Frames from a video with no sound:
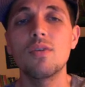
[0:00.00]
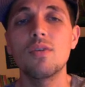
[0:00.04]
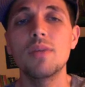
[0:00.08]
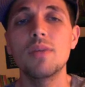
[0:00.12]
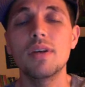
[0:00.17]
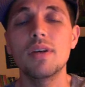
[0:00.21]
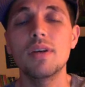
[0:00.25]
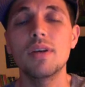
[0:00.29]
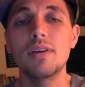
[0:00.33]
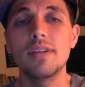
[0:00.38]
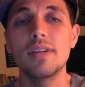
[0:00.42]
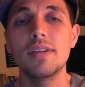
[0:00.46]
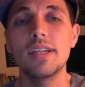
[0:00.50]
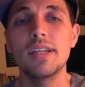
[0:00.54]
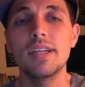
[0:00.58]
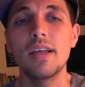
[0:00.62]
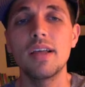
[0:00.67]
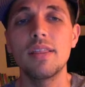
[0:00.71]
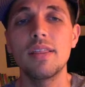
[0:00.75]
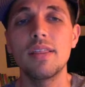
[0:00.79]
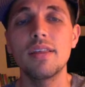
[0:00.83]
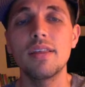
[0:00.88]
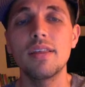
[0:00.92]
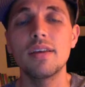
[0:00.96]
because I
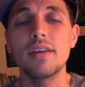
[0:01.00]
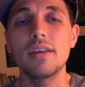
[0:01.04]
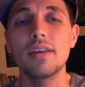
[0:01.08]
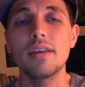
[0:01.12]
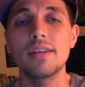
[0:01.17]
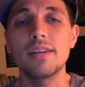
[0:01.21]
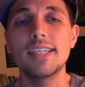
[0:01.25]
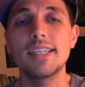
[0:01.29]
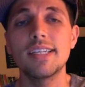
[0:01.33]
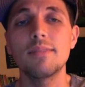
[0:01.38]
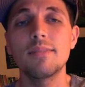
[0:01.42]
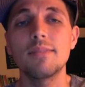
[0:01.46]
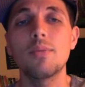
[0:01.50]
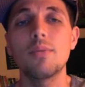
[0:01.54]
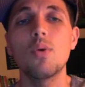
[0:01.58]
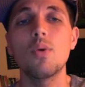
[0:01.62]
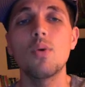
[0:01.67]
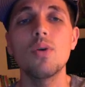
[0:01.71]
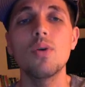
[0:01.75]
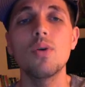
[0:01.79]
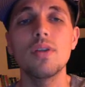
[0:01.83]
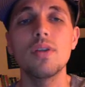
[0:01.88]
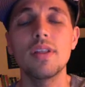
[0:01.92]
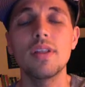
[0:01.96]
think it's
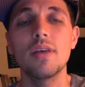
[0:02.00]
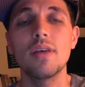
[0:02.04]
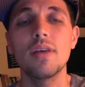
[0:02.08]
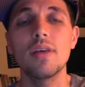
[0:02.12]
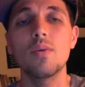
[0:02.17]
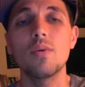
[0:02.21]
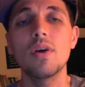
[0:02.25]
important that